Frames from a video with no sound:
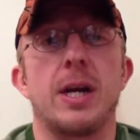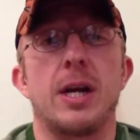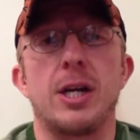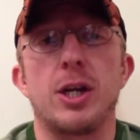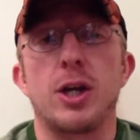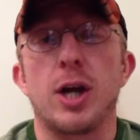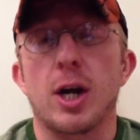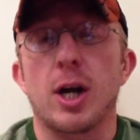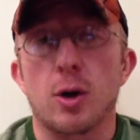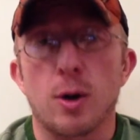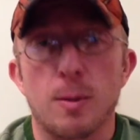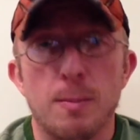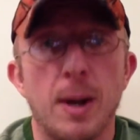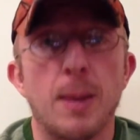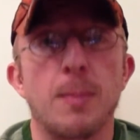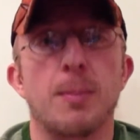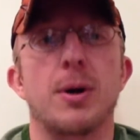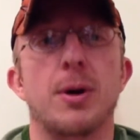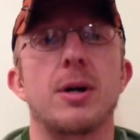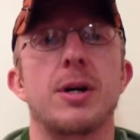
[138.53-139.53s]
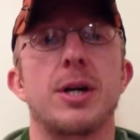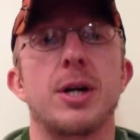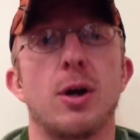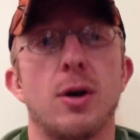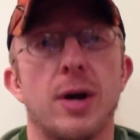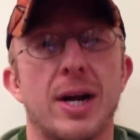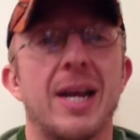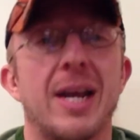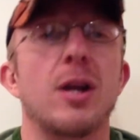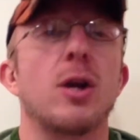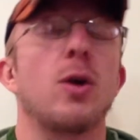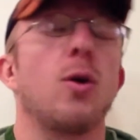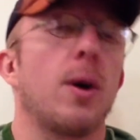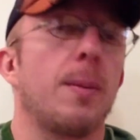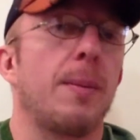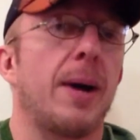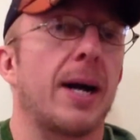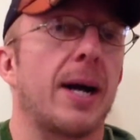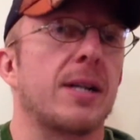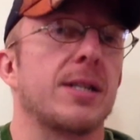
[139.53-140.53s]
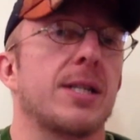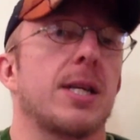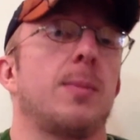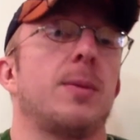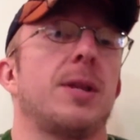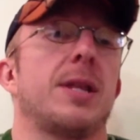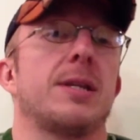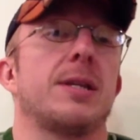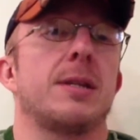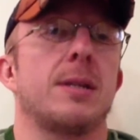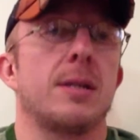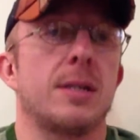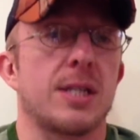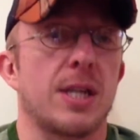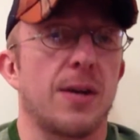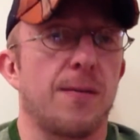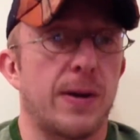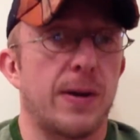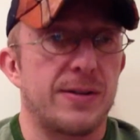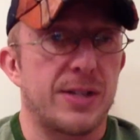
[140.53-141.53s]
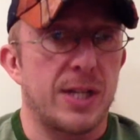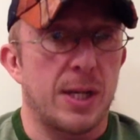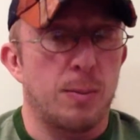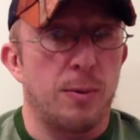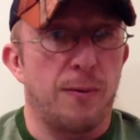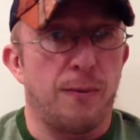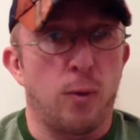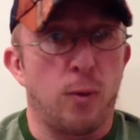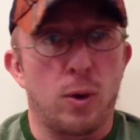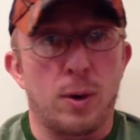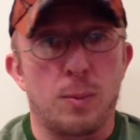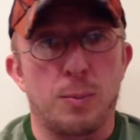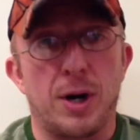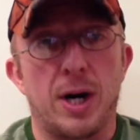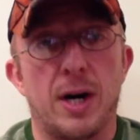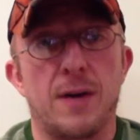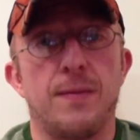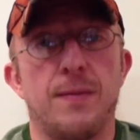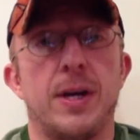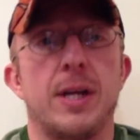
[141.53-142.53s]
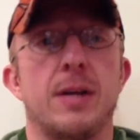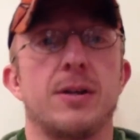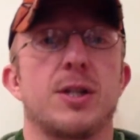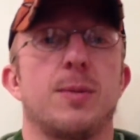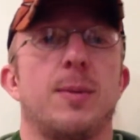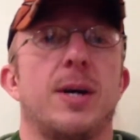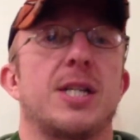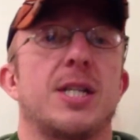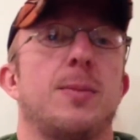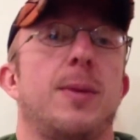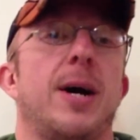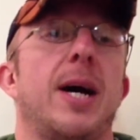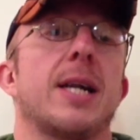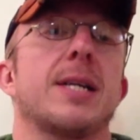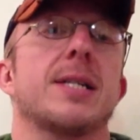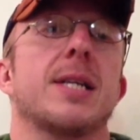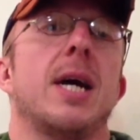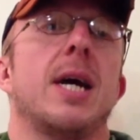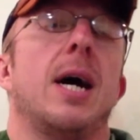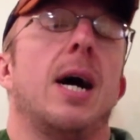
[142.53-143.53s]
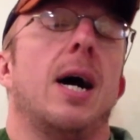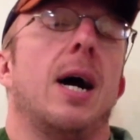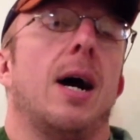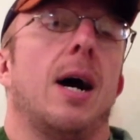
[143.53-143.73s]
Now, you got to remember, again, going back to some of the stuff I've said before in prior videos about Tabatas,